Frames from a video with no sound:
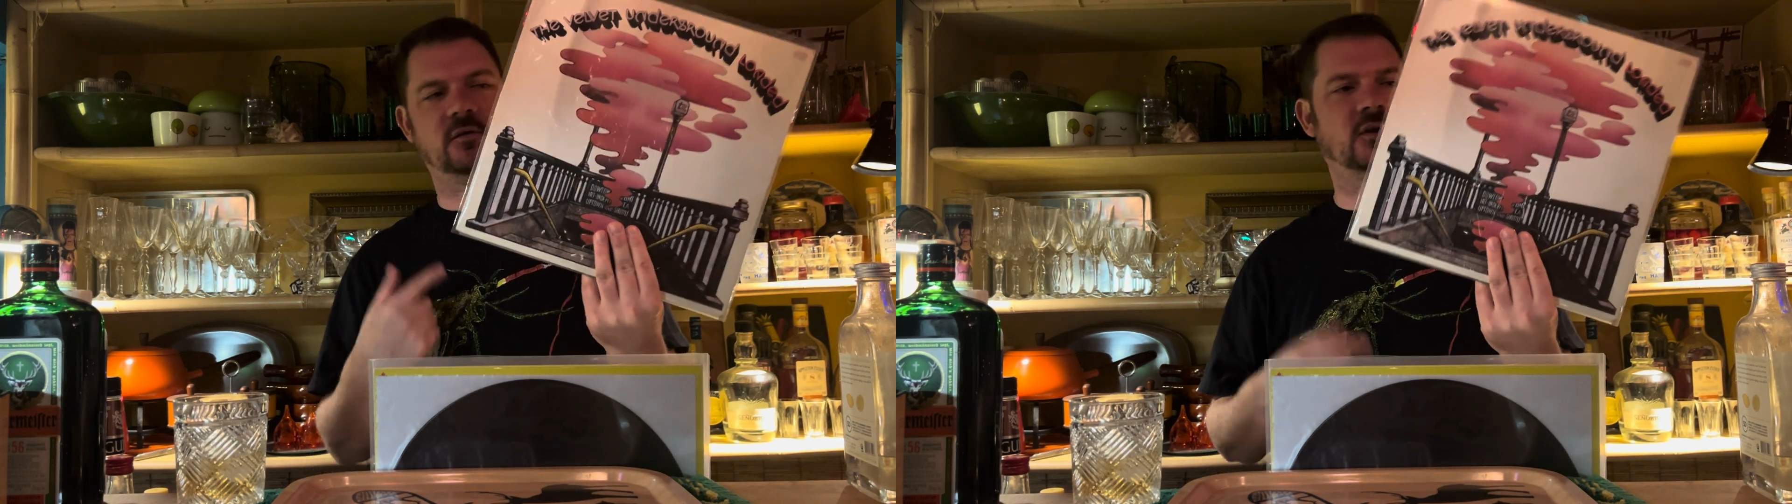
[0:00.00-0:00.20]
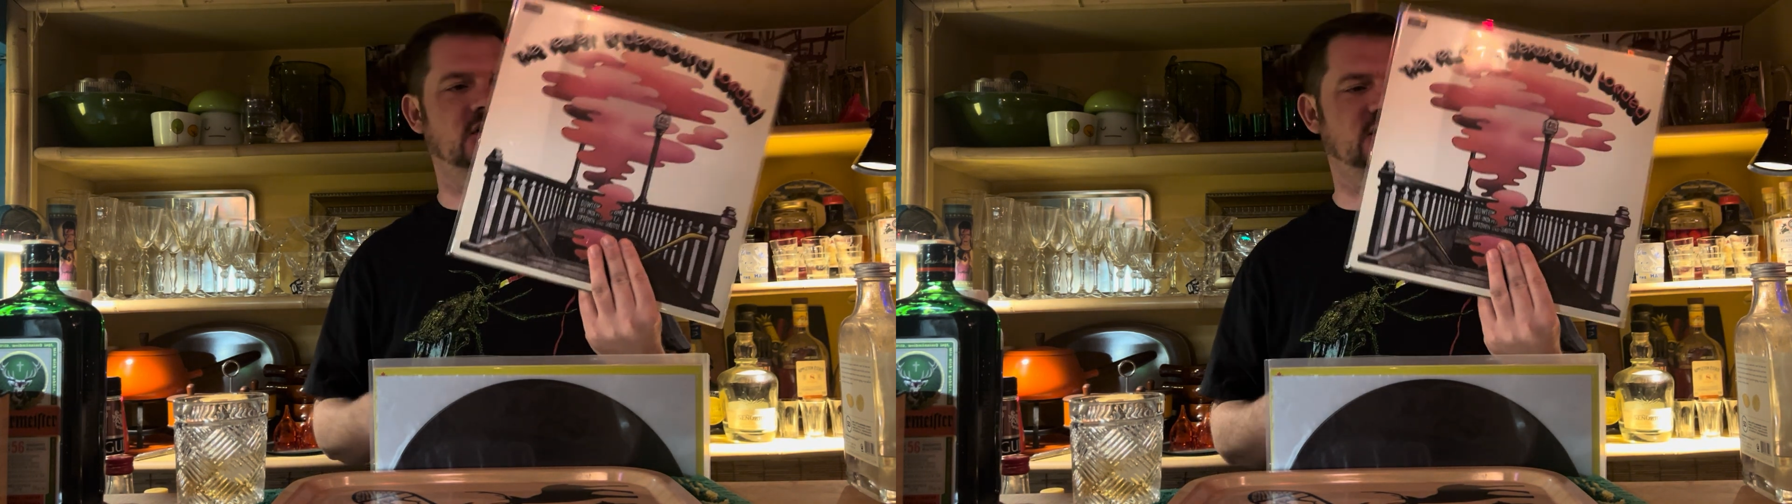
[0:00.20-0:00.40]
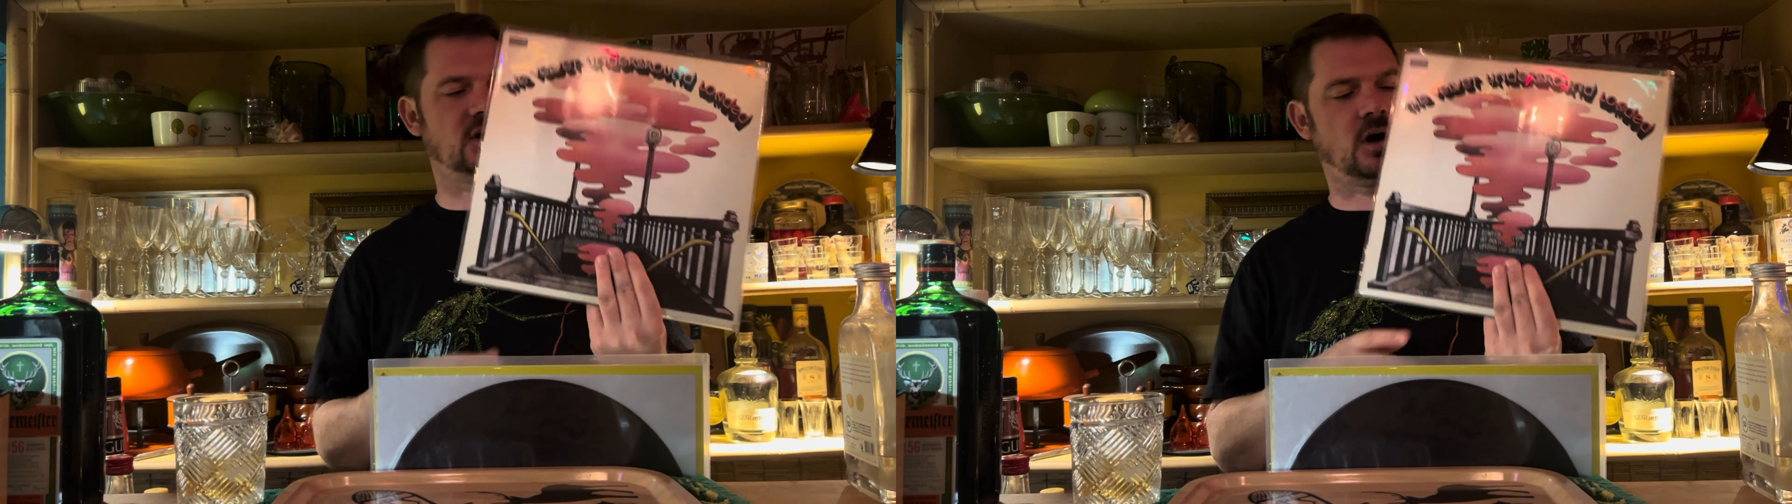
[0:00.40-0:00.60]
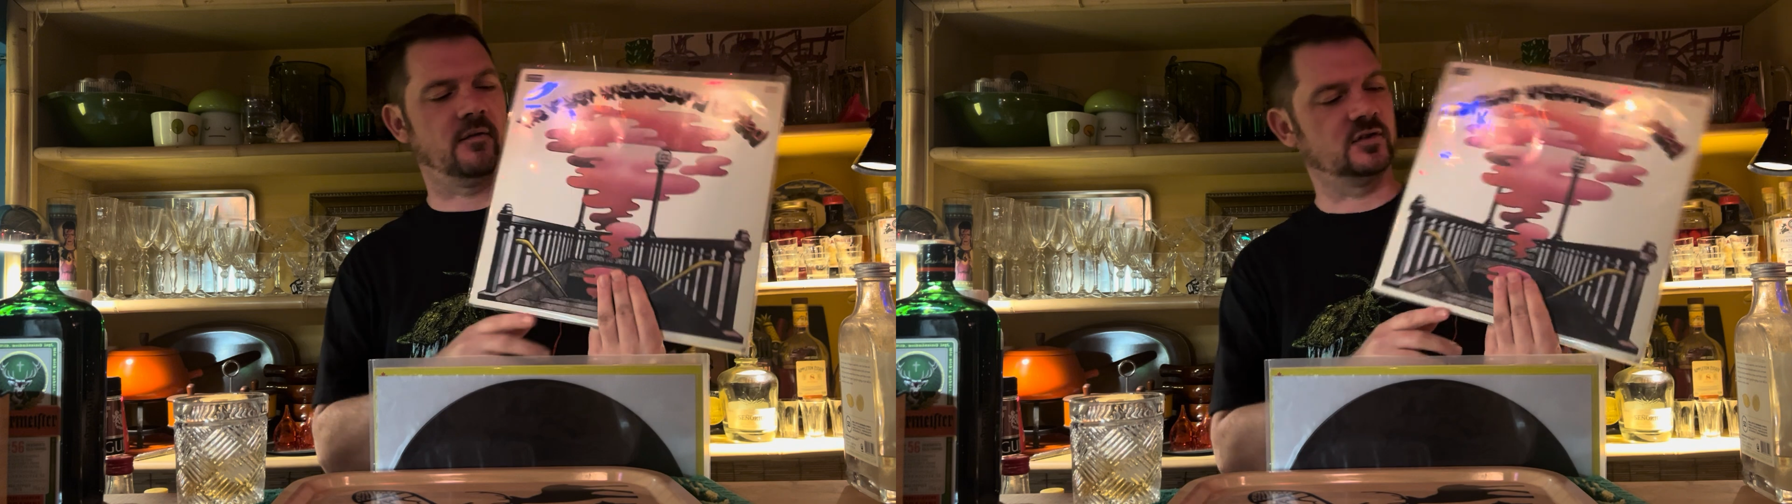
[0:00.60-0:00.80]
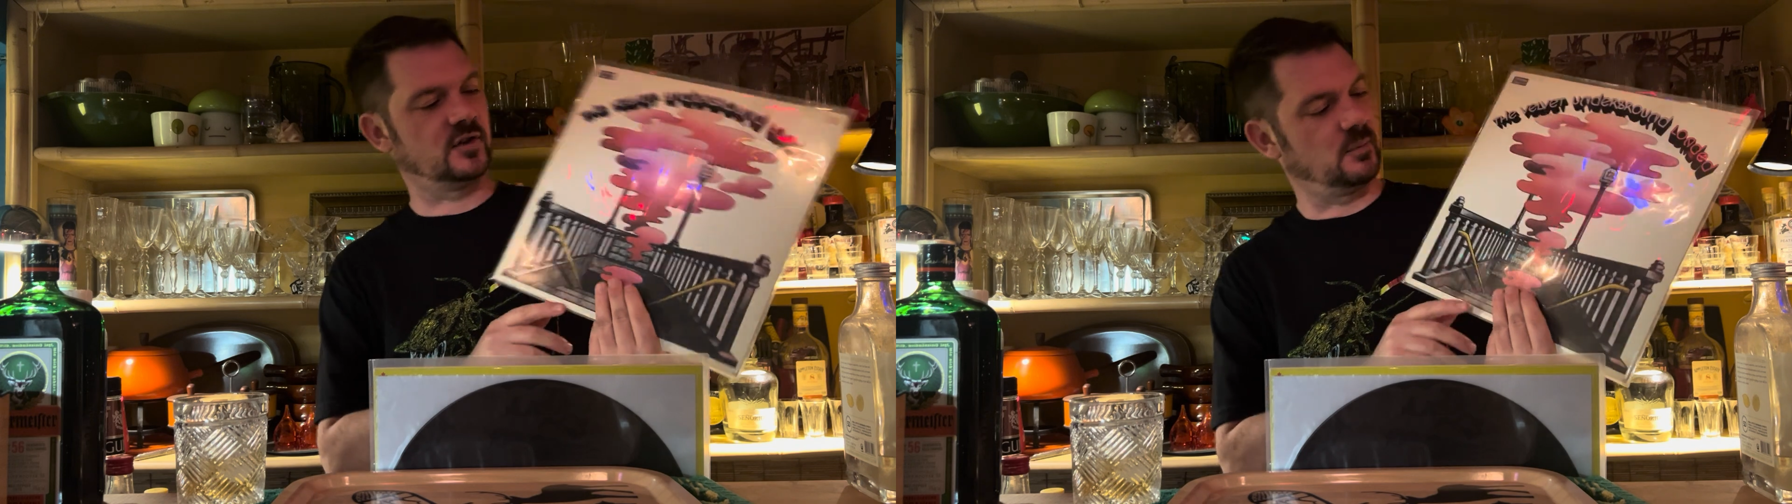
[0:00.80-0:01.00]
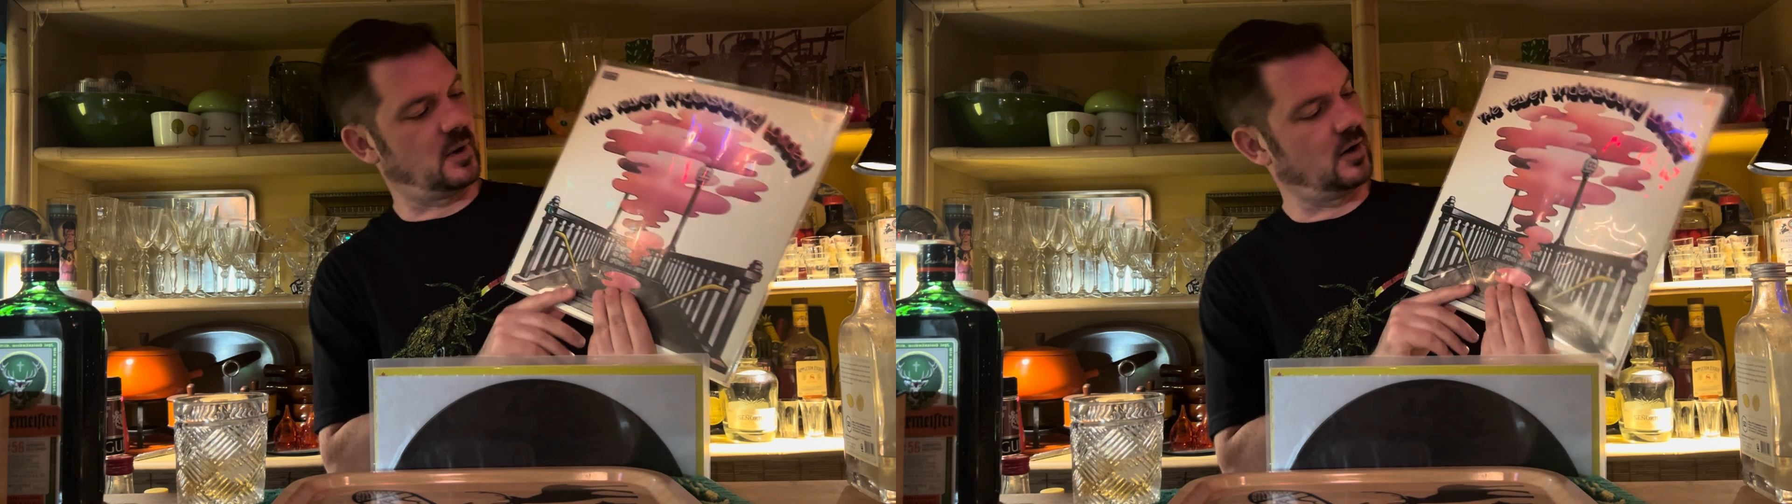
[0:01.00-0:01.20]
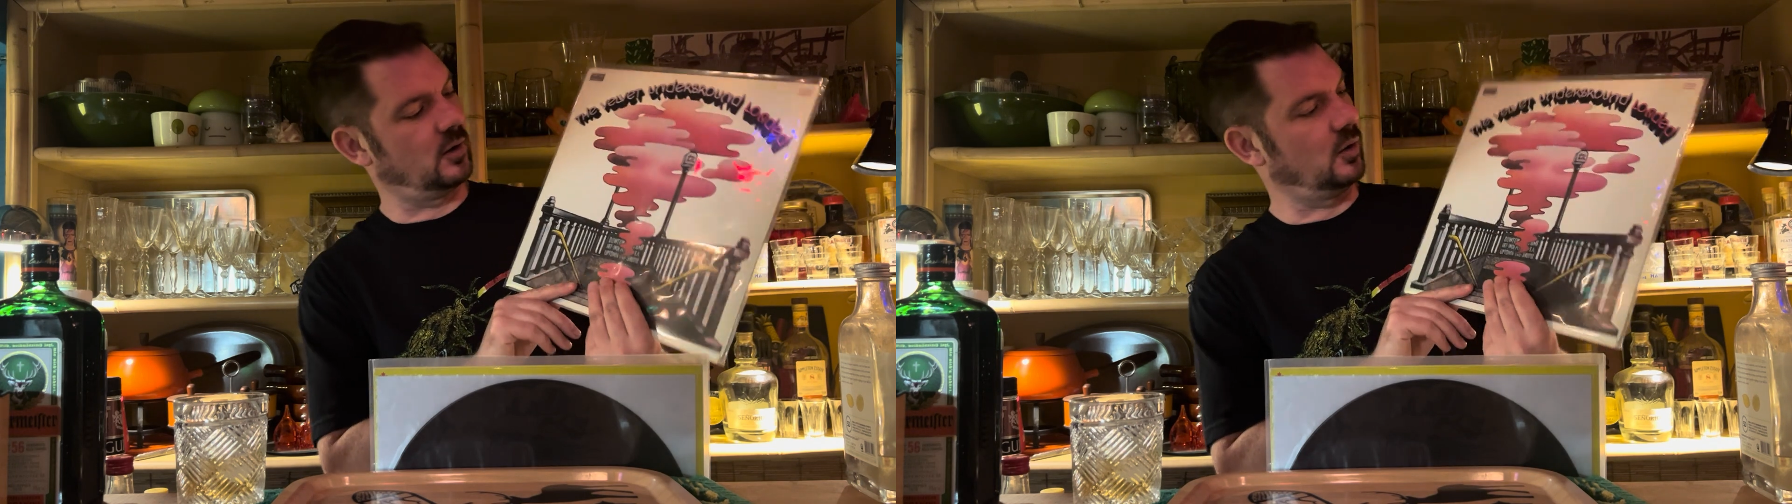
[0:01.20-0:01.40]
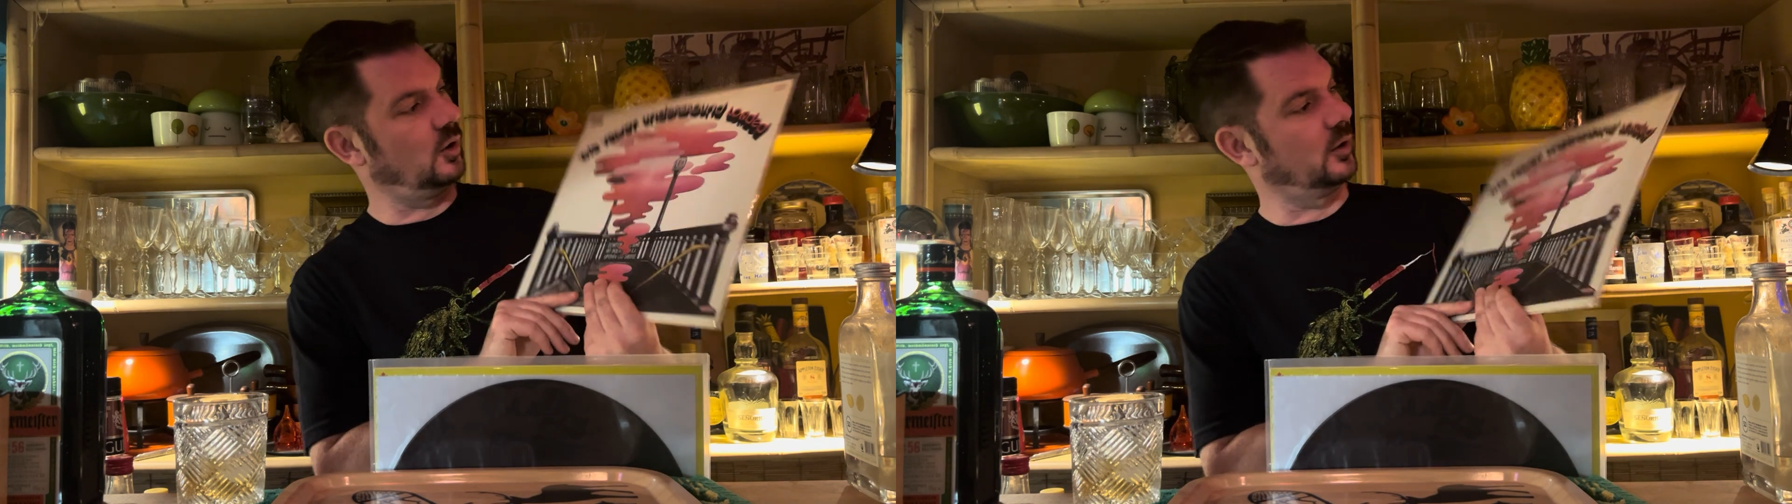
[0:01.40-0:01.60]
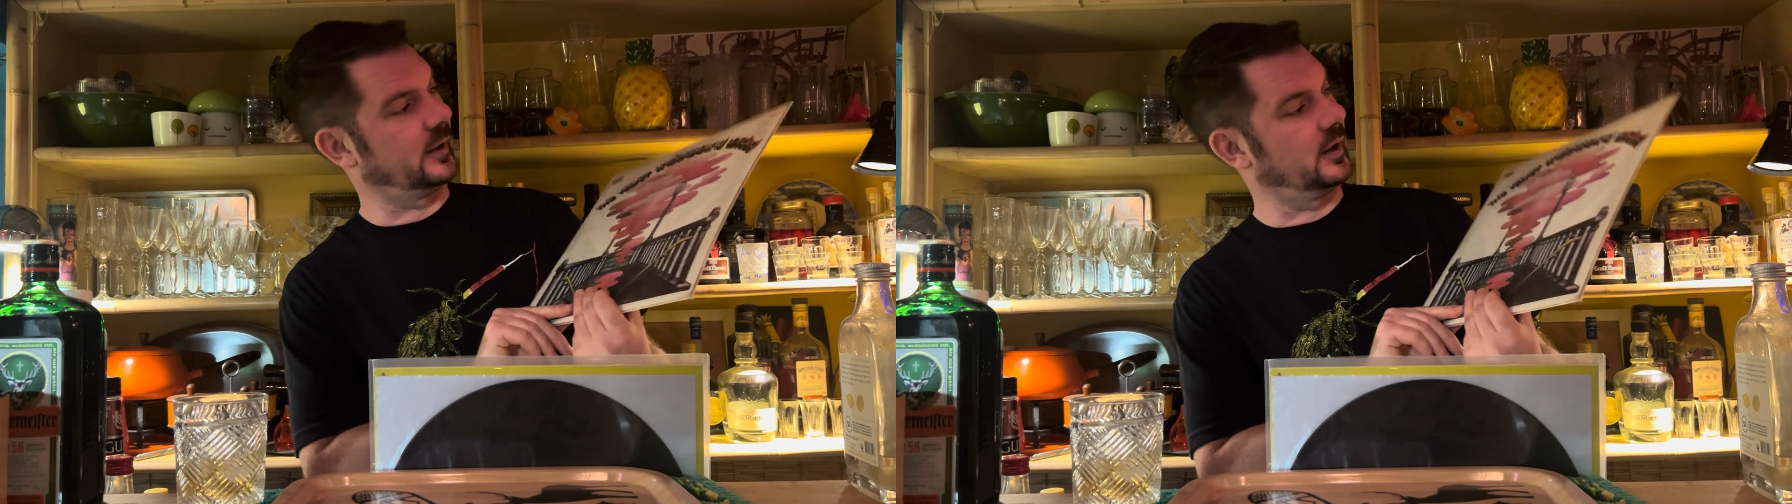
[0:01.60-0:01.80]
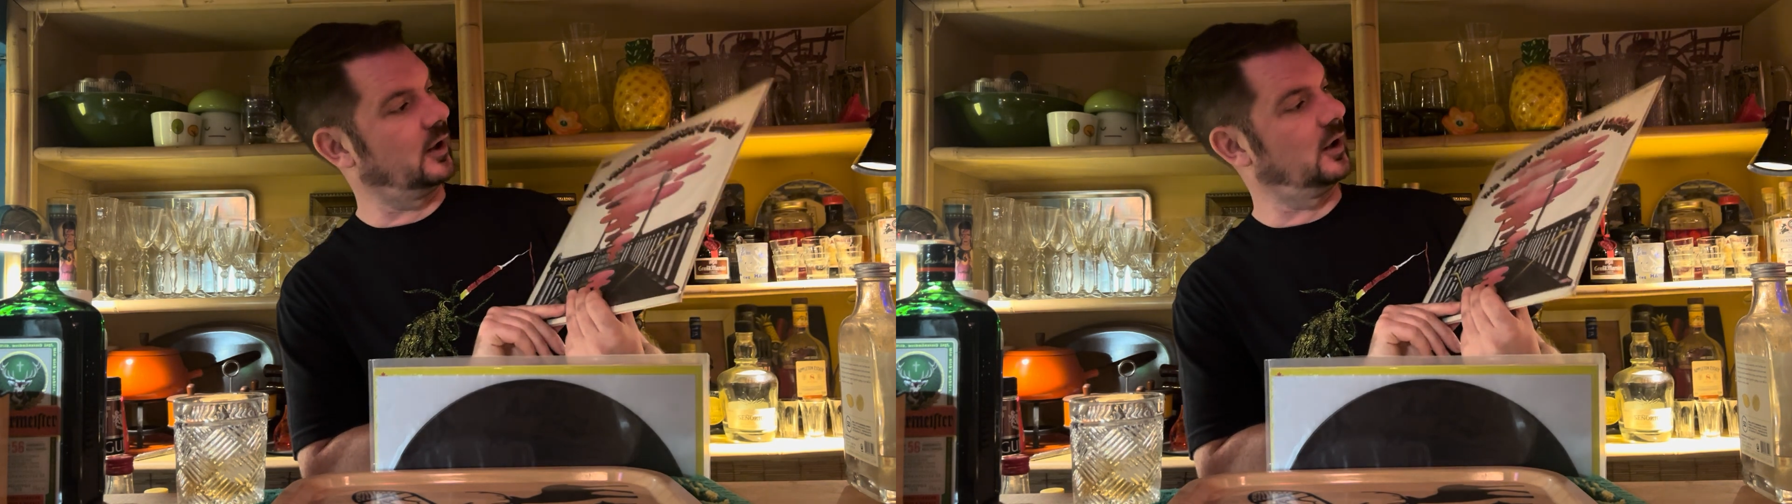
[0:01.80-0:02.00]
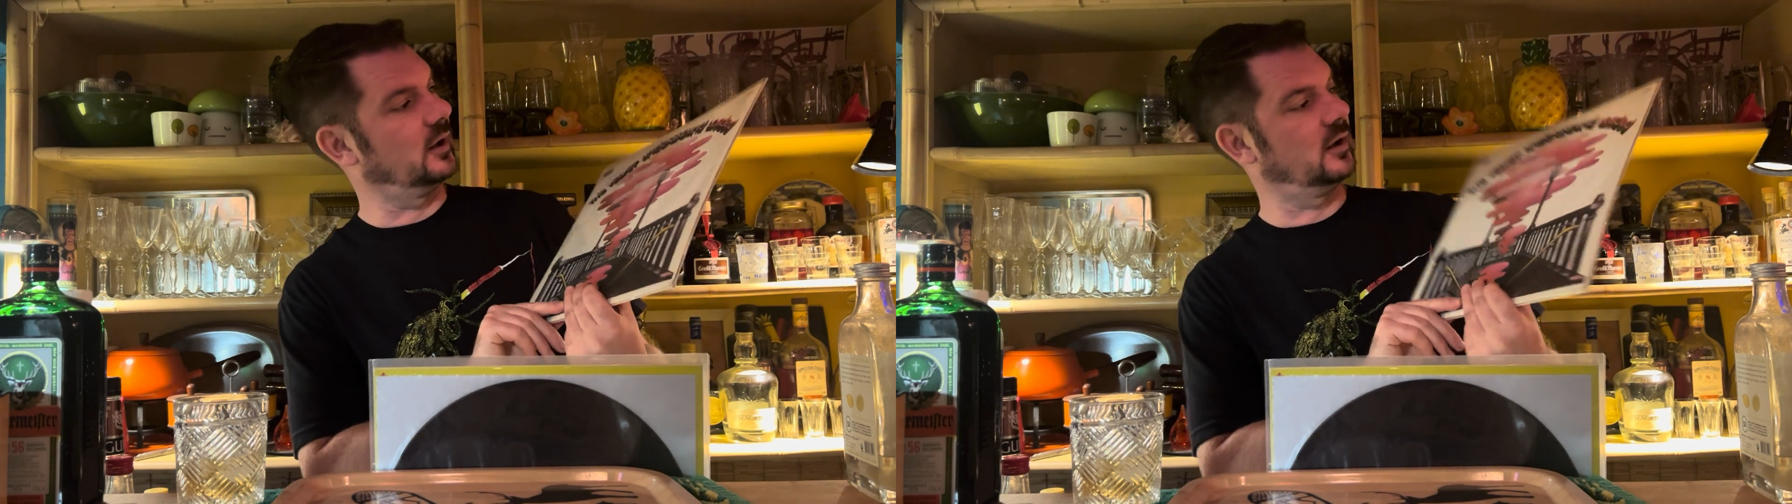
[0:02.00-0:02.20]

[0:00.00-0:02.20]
first, obviously, but earlier.